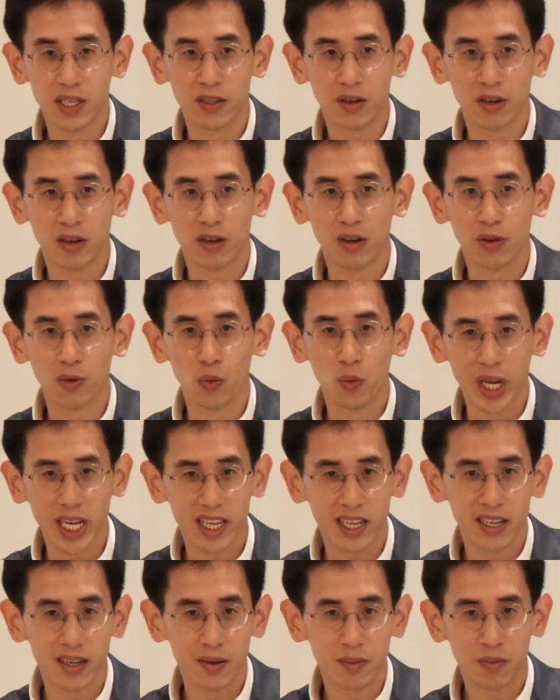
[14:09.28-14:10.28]
these are called
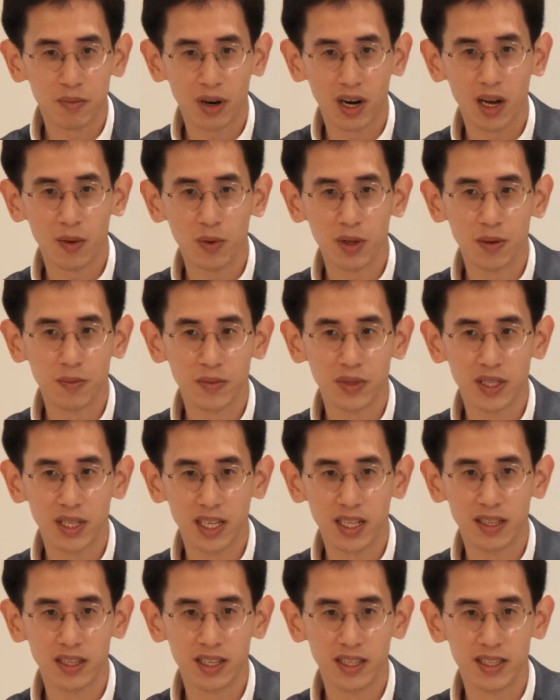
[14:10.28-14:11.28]
wicked problems
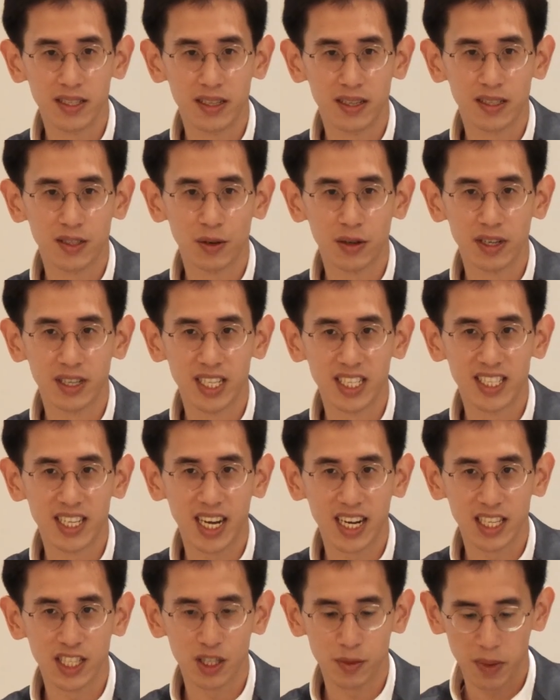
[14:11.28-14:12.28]
in the sort of
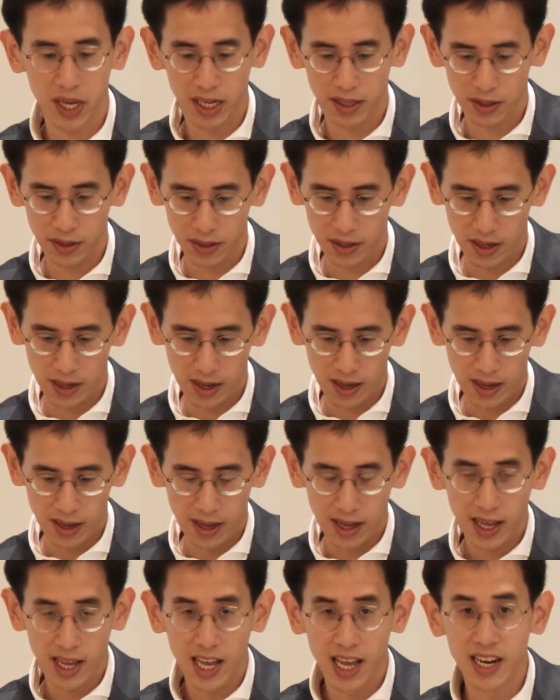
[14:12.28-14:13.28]
design space.
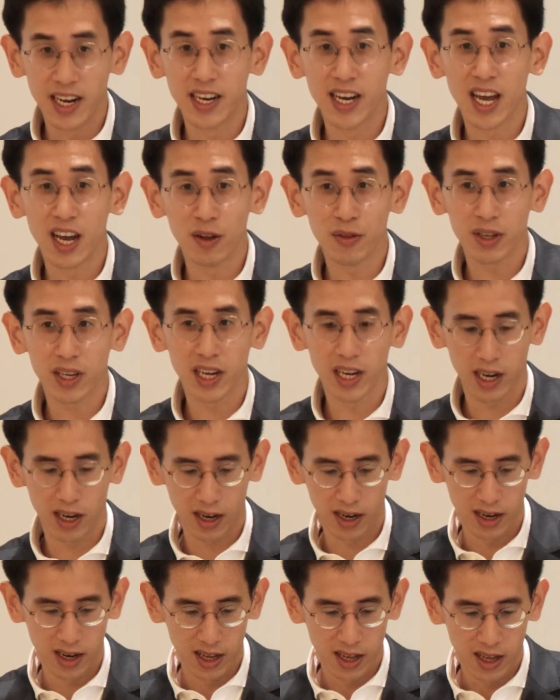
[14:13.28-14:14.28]
And in
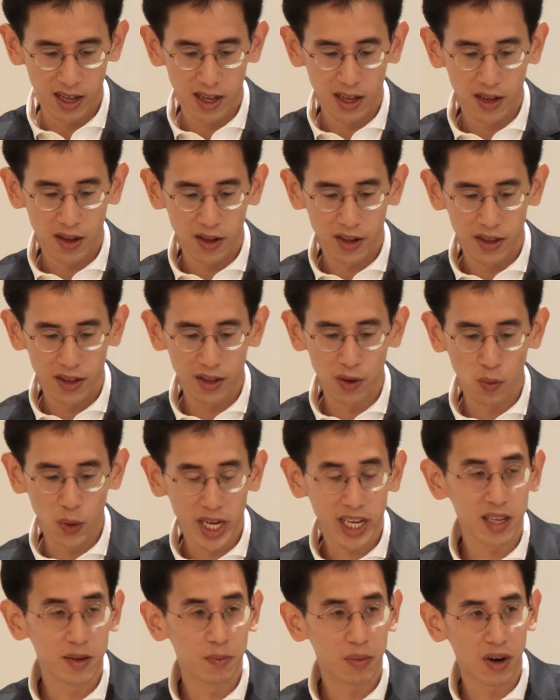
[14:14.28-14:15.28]
healthcare, the
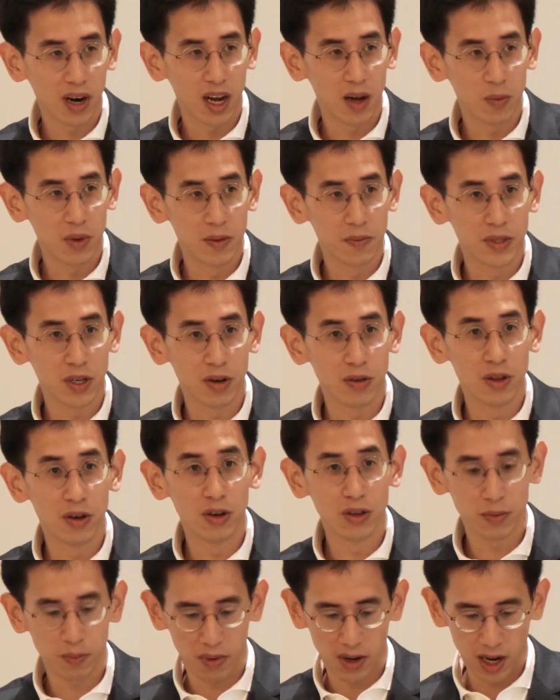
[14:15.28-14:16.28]
wicked problems are
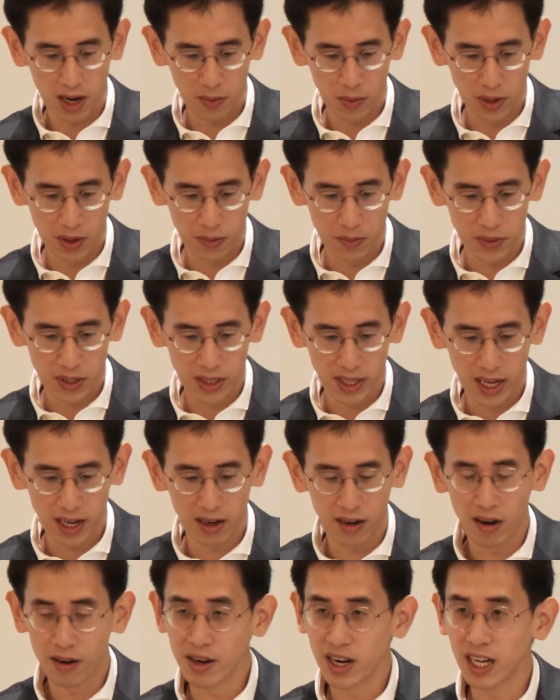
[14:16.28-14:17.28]
those problems that
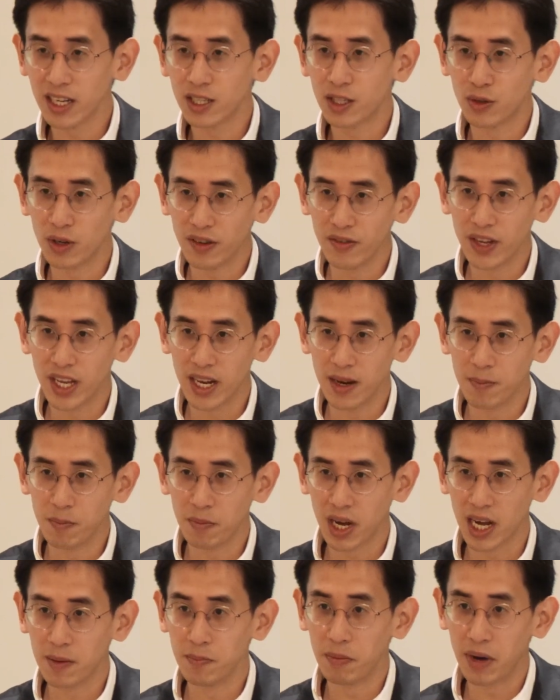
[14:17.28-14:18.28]
are not driven
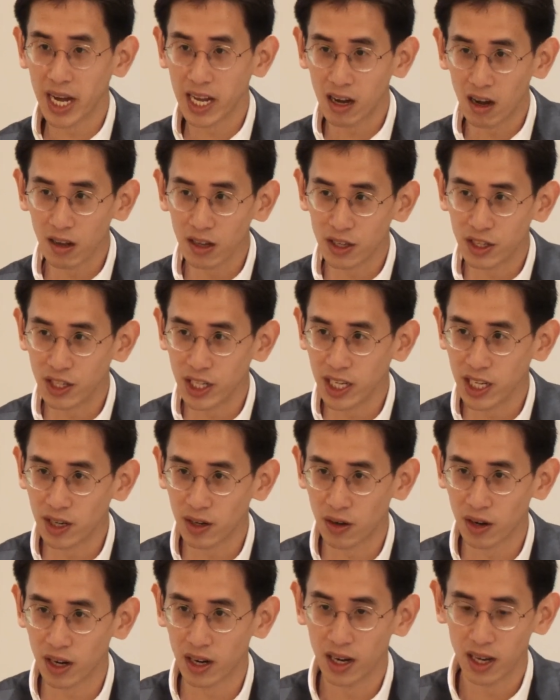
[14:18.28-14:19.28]
by biology
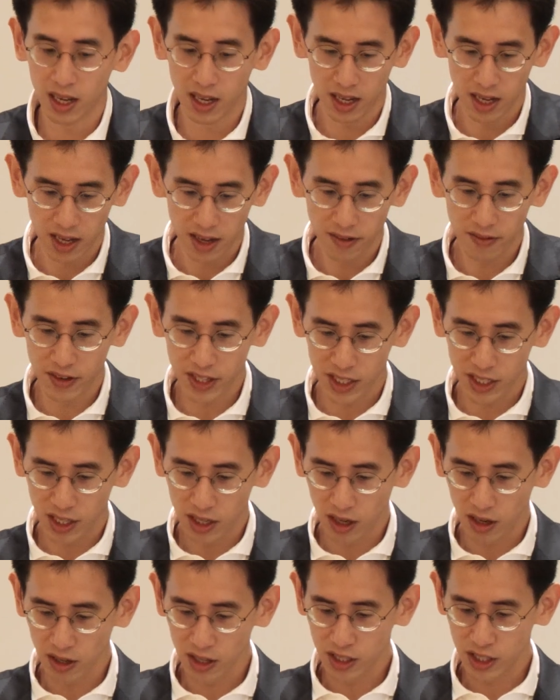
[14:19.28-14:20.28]
or
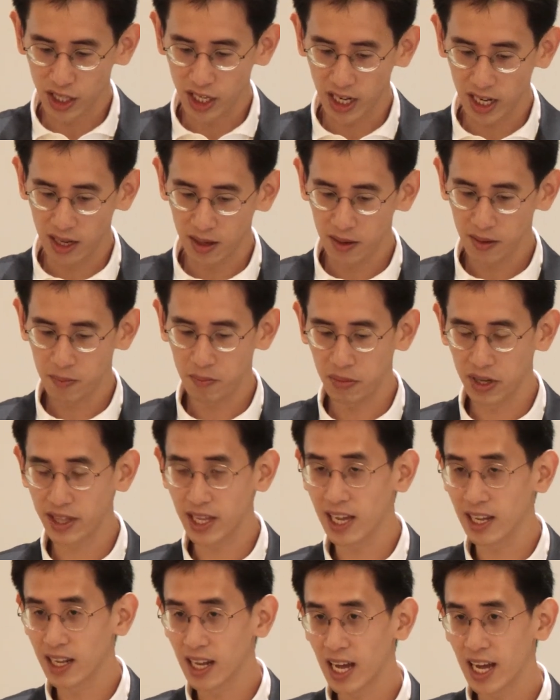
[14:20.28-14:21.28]
physiology, but
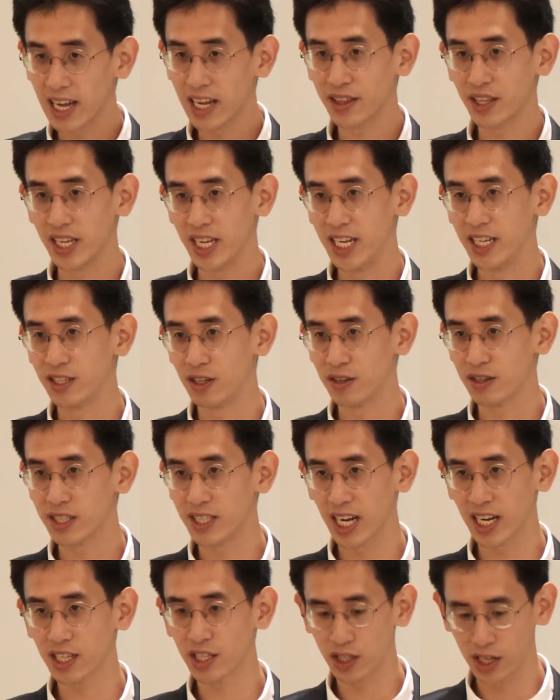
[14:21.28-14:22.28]
that lie at the
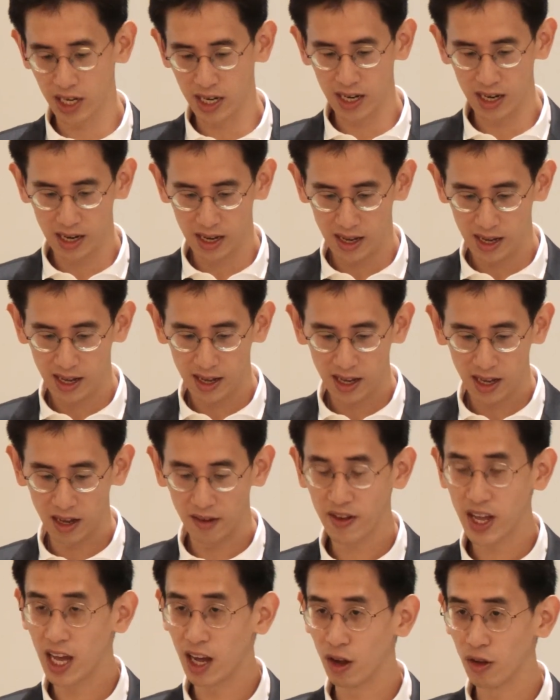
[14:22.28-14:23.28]
intersection
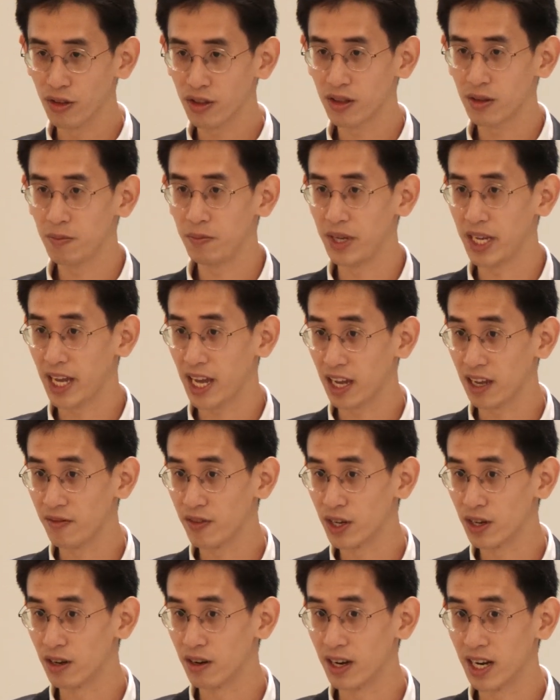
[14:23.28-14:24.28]
of health,
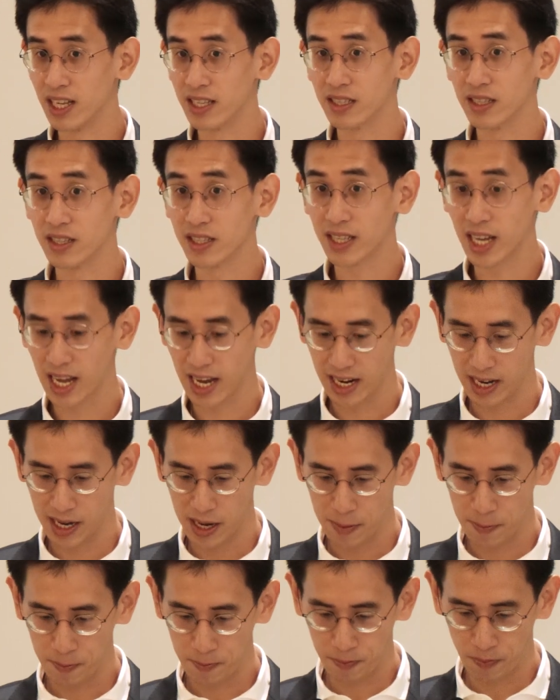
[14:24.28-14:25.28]
behavior, and
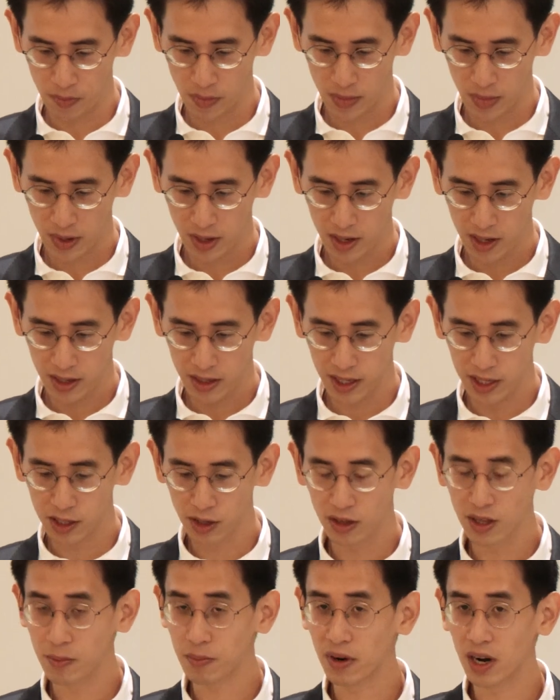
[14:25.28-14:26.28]
society. These
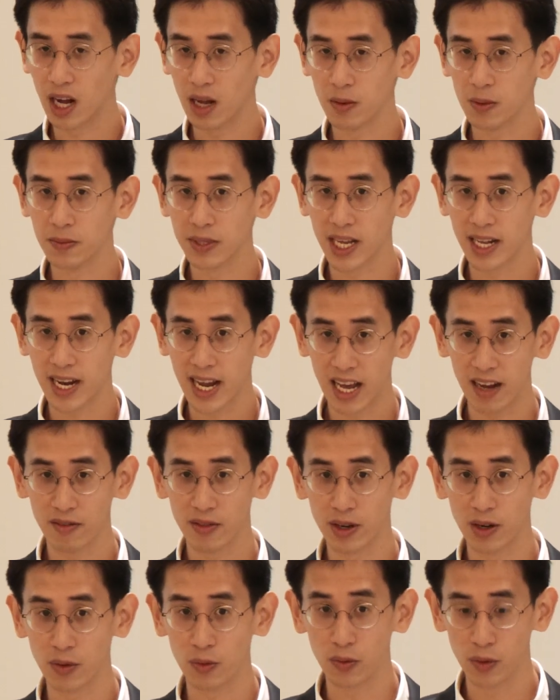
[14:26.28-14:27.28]
are the problems that have
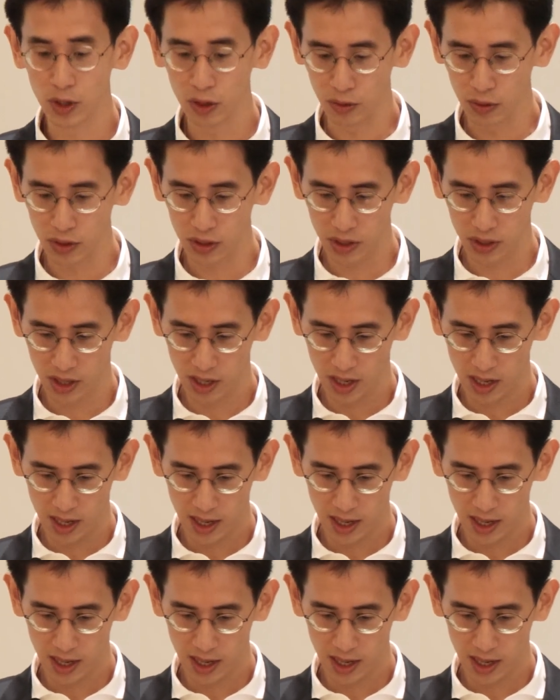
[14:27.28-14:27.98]
their roots